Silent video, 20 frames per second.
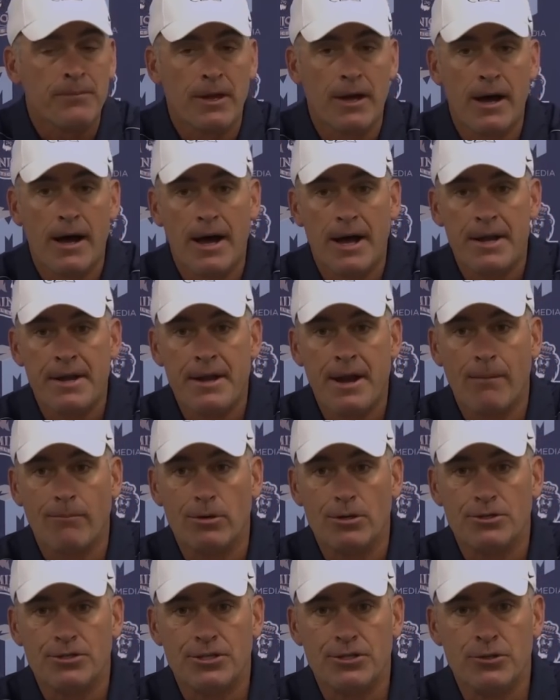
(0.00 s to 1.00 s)

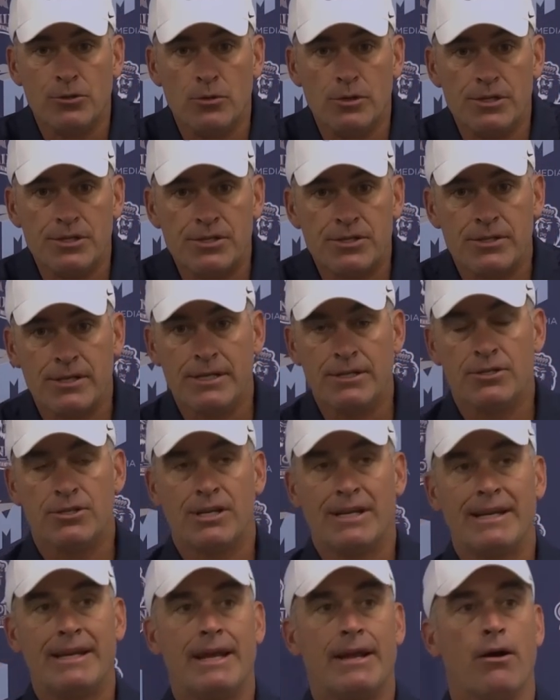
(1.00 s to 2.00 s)
Number 2 is
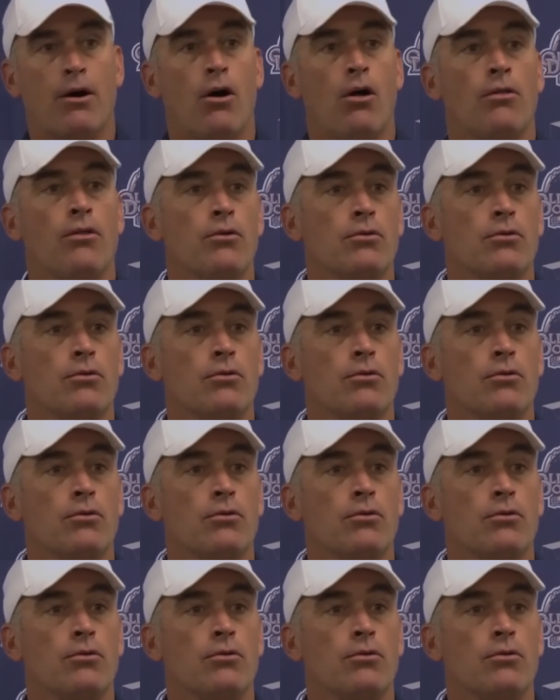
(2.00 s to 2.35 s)
to get all